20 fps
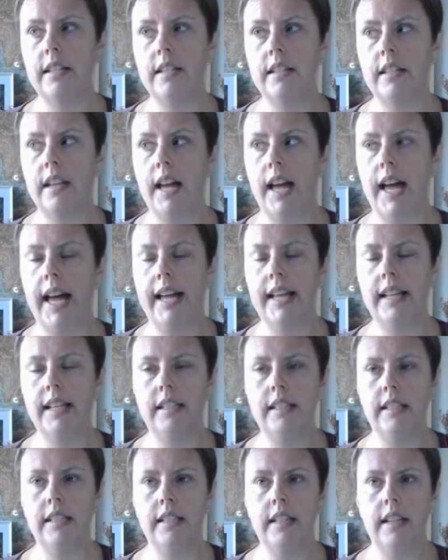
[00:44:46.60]
where
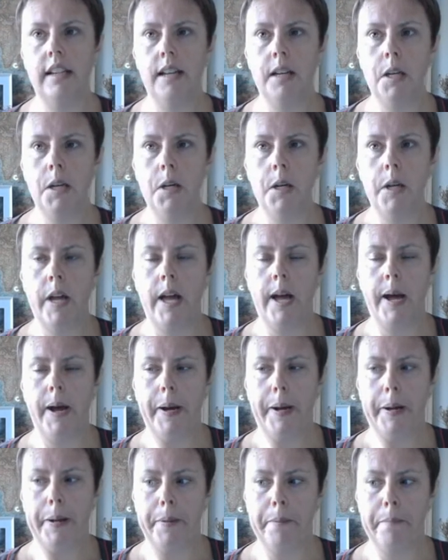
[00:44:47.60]
they've just got such
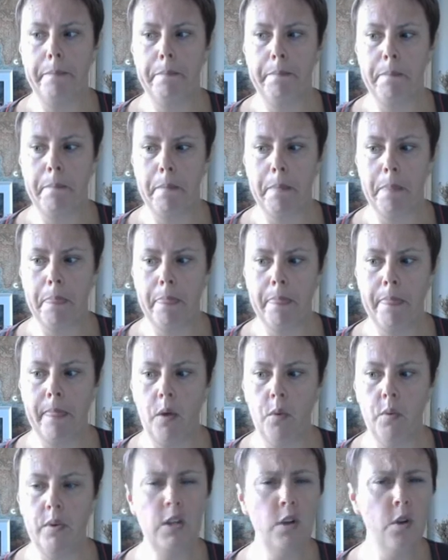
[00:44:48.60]
beautiful
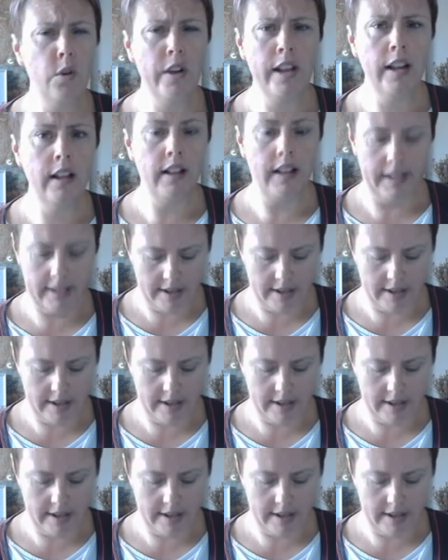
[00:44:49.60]
detail